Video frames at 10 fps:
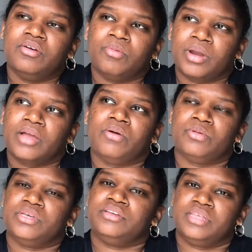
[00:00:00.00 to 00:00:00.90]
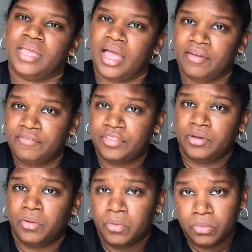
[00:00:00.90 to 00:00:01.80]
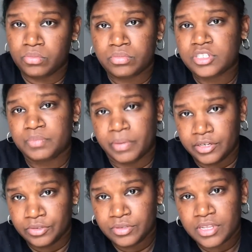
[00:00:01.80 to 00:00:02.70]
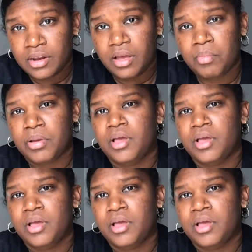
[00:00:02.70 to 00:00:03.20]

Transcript: when I go there, they have their own special setup.